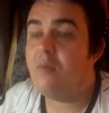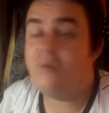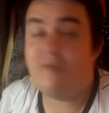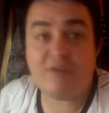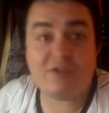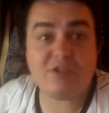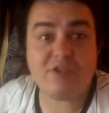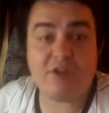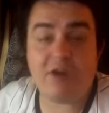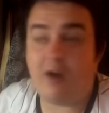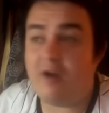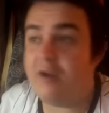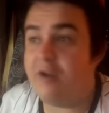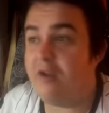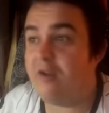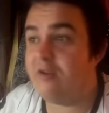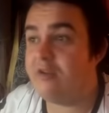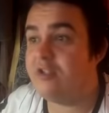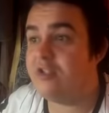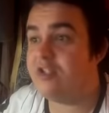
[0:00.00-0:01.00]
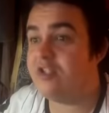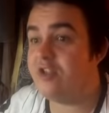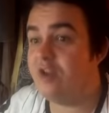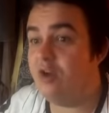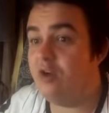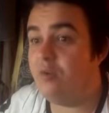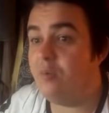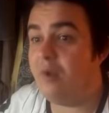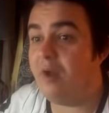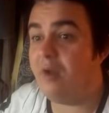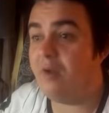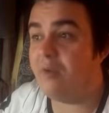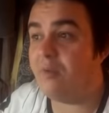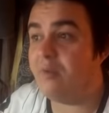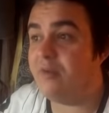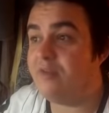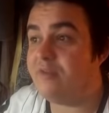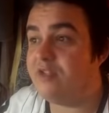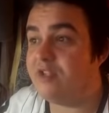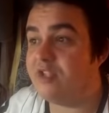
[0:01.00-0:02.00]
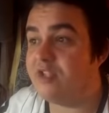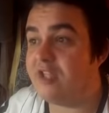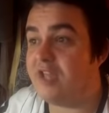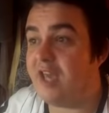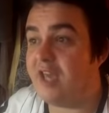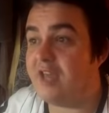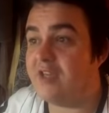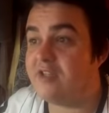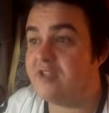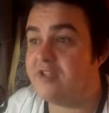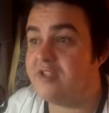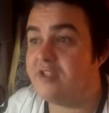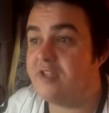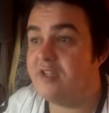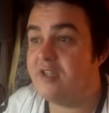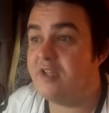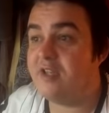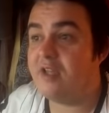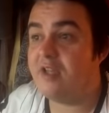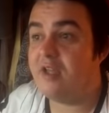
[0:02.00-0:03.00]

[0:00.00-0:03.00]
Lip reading: We've just gotten along so well and we've just kissed.